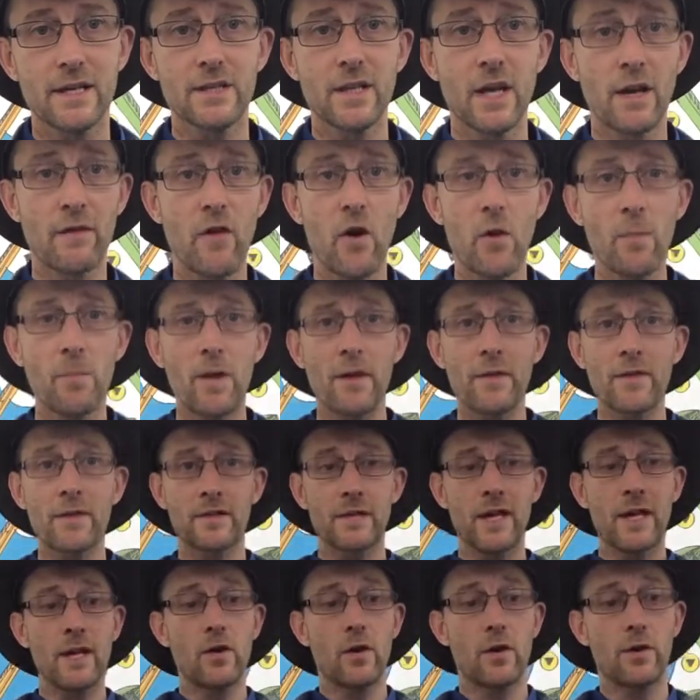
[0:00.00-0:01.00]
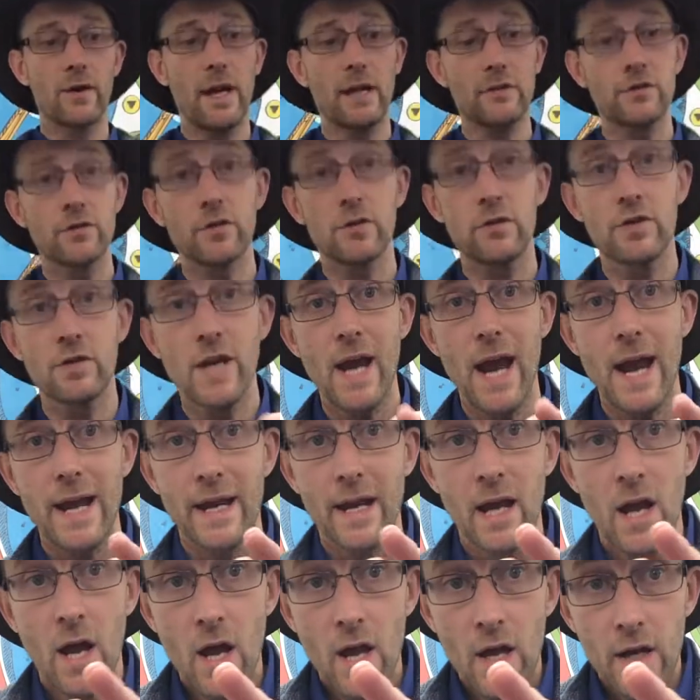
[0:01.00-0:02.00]
So you've all played the C chord. Now just
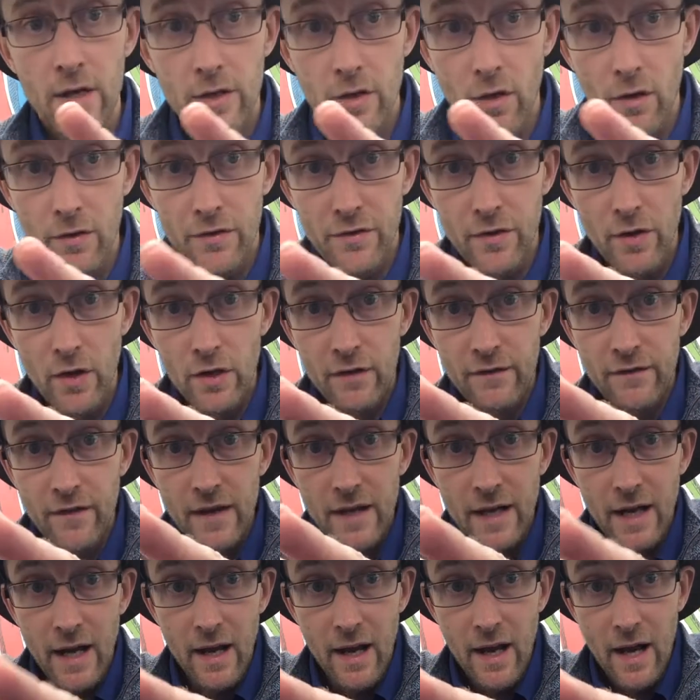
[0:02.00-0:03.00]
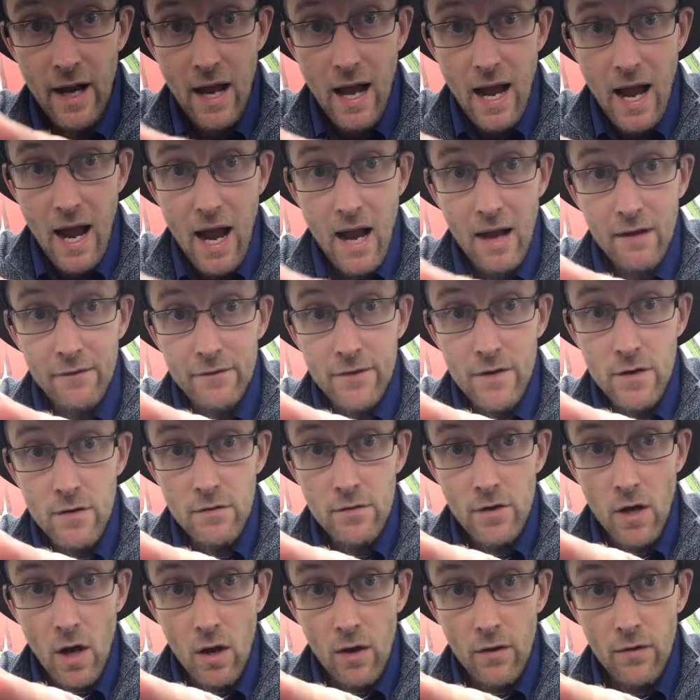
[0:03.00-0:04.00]
check your third finger. Have you
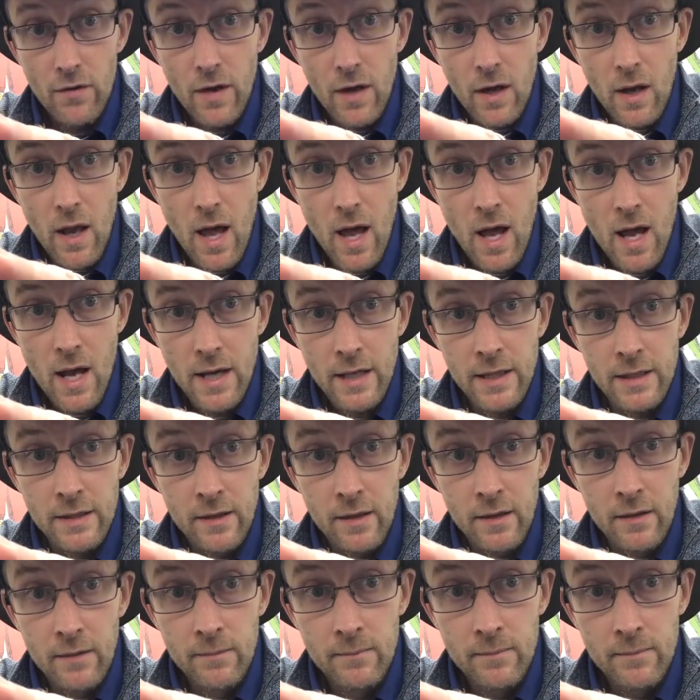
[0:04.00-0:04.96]
got the line?